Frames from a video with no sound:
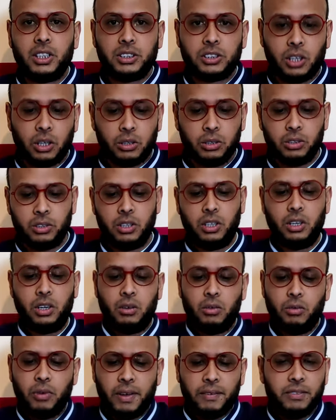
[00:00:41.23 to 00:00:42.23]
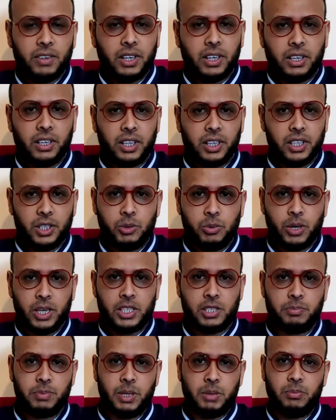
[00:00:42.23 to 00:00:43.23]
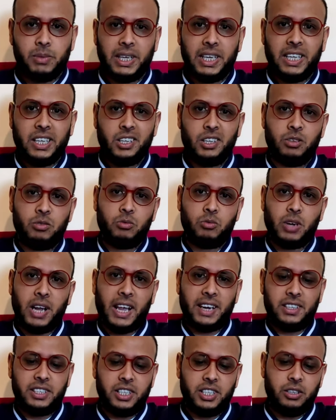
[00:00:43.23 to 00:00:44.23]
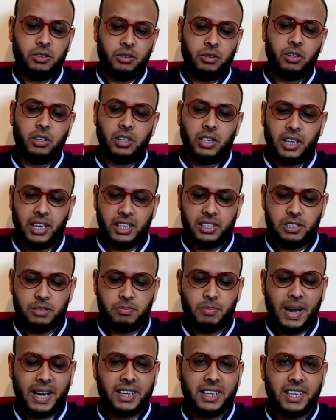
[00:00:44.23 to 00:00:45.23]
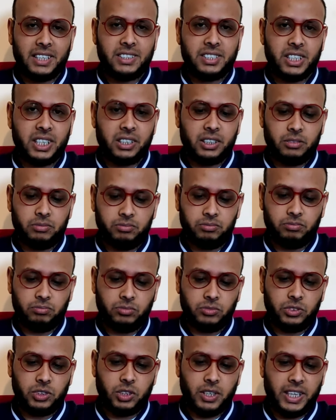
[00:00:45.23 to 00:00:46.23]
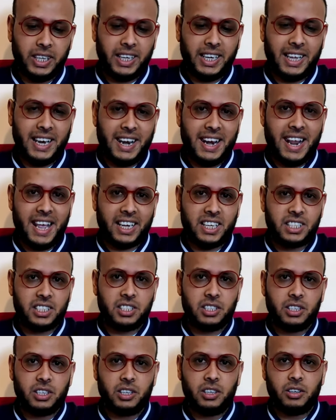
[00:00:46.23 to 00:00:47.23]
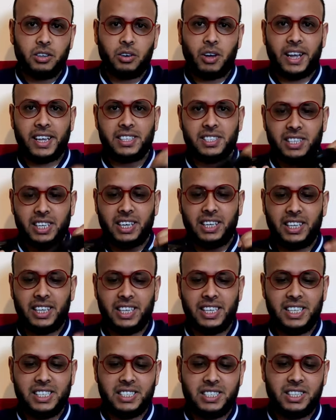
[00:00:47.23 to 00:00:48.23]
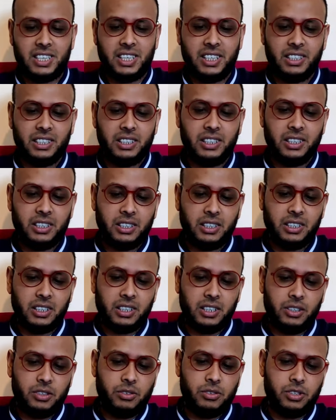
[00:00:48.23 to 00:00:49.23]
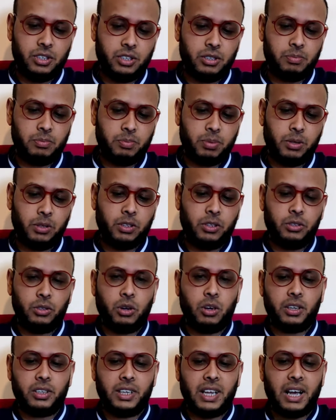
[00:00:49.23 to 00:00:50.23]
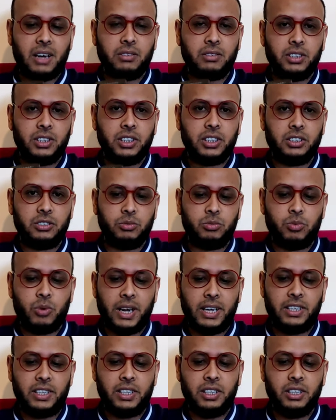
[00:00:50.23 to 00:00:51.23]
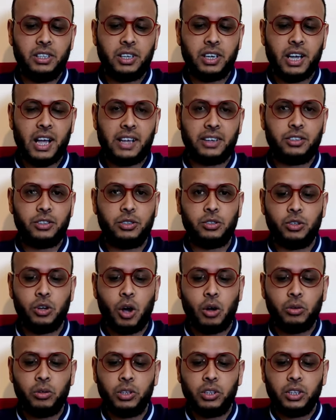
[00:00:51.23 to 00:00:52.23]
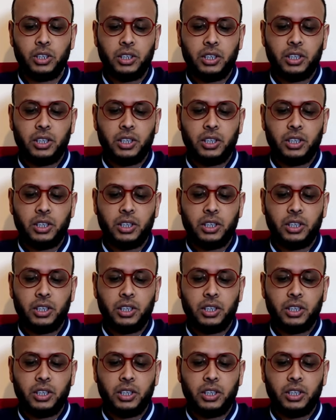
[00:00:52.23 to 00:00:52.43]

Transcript: So with the USB Mini MTU, it's magnetic, so it connects nice and easily. You just put the dock down, it's ready to go.